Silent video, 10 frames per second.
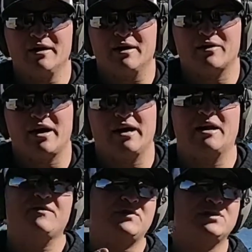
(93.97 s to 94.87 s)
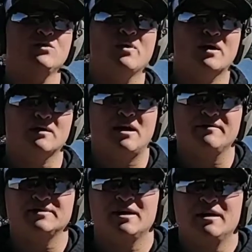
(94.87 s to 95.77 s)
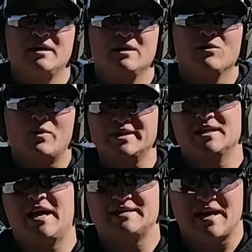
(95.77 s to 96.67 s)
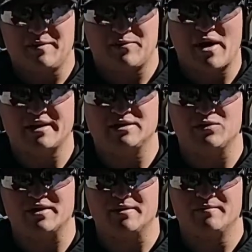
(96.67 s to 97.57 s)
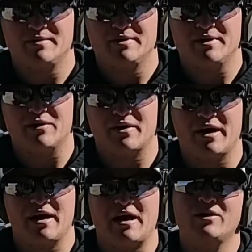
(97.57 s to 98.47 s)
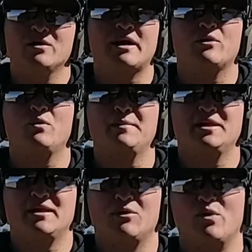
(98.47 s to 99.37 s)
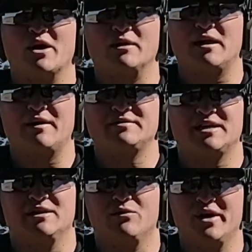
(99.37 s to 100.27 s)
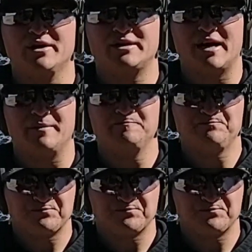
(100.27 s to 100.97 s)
Okay, now if you do wear gloves, when's the last time you practiced with them? Okay, I know a lot of women that wear gloves in the wintertime